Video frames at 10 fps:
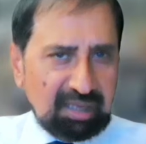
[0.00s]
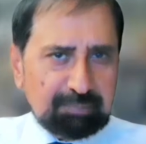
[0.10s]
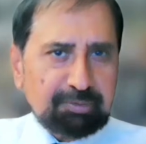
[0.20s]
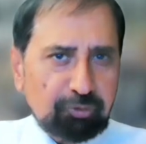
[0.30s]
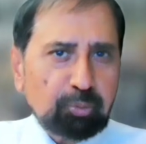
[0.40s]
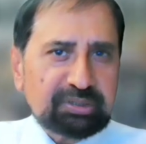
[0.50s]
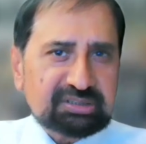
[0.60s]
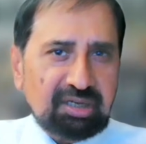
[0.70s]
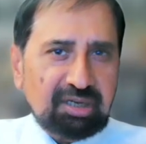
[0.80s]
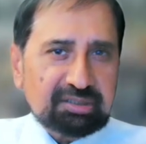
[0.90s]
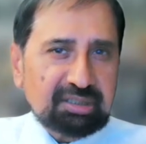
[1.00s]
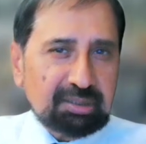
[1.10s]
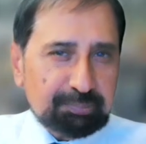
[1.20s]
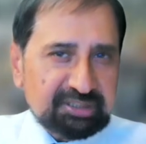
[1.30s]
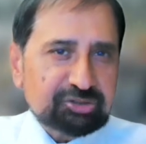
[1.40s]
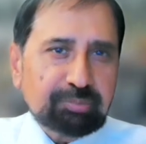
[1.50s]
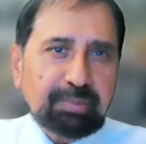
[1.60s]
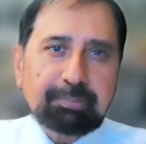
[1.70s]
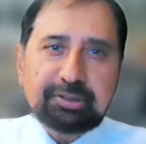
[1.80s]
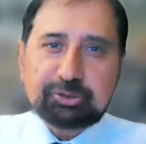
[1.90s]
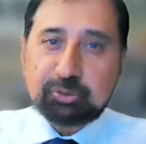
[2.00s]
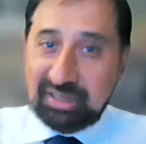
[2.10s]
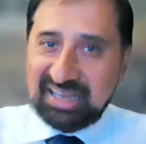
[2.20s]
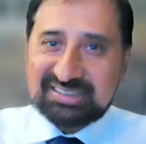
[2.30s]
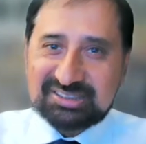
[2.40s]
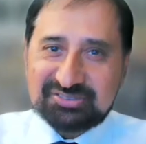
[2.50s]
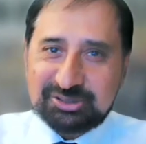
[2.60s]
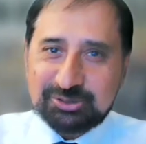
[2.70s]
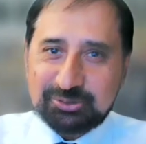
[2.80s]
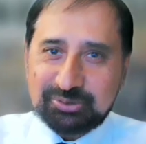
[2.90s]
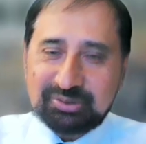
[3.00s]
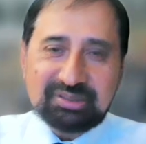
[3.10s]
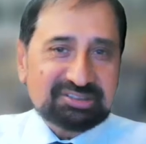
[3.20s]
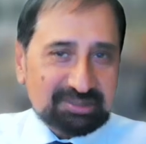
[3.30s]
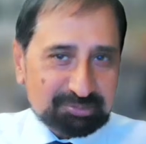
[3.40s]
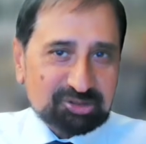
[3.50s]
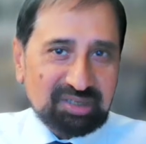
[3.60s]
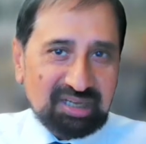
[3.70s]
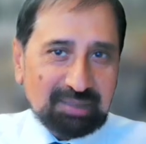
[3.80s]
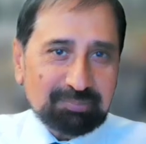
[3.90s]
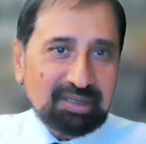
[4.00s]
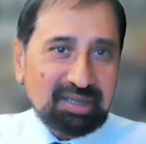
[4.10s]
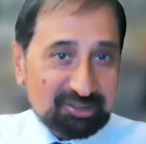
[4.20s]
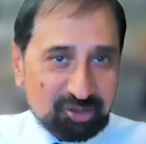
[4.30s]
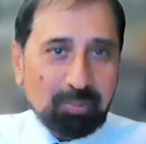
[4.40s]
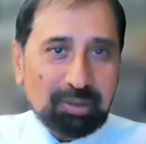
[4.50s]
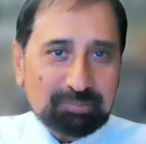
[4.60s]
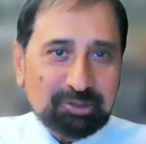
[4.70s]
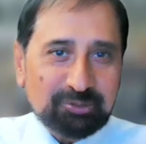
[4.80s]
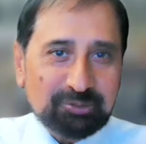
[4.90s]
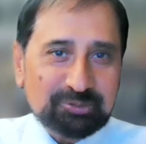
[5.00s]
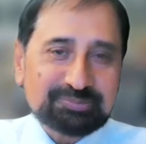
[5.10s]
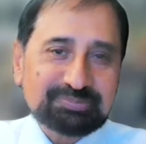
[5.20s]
Before we start, please remember to like this video, subscribe, and comment below.